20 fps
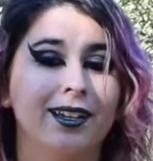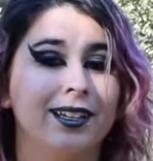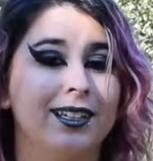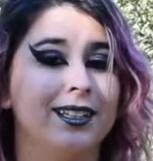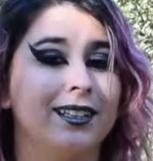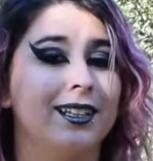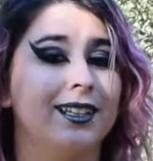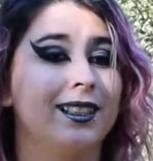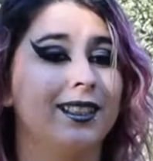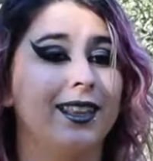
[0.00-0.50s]

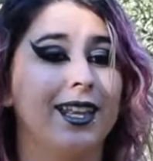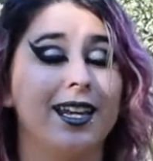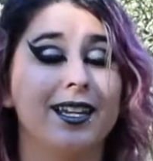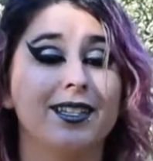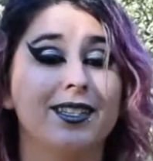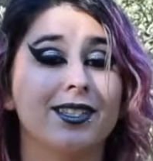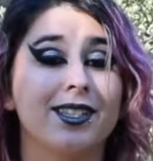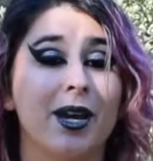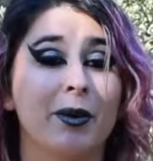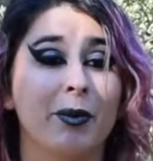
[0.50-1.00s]
in the
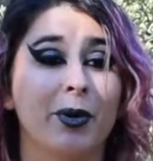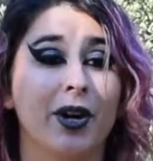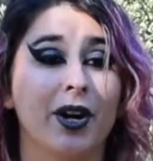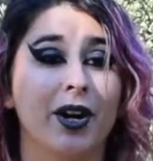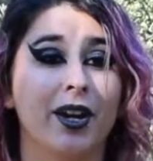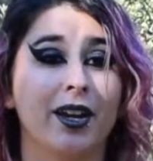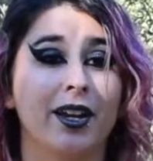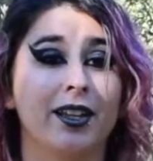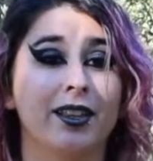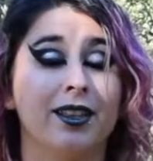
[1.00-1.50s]
late
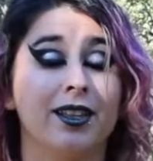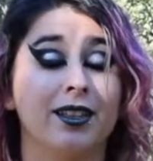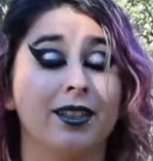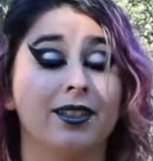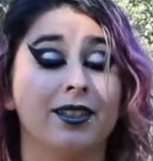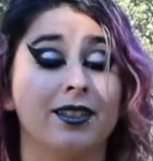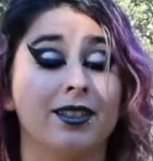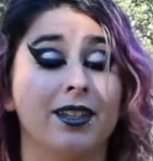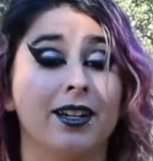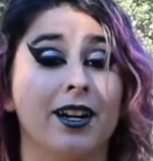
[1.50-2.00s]
summer in the
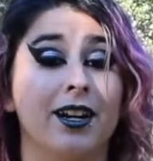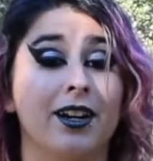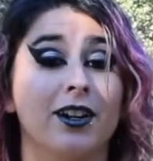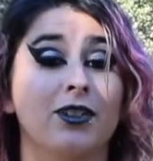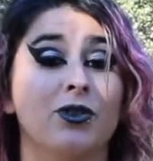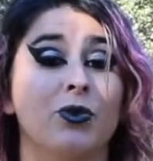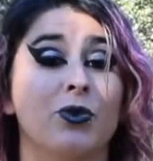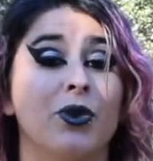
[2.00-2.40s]
Sierras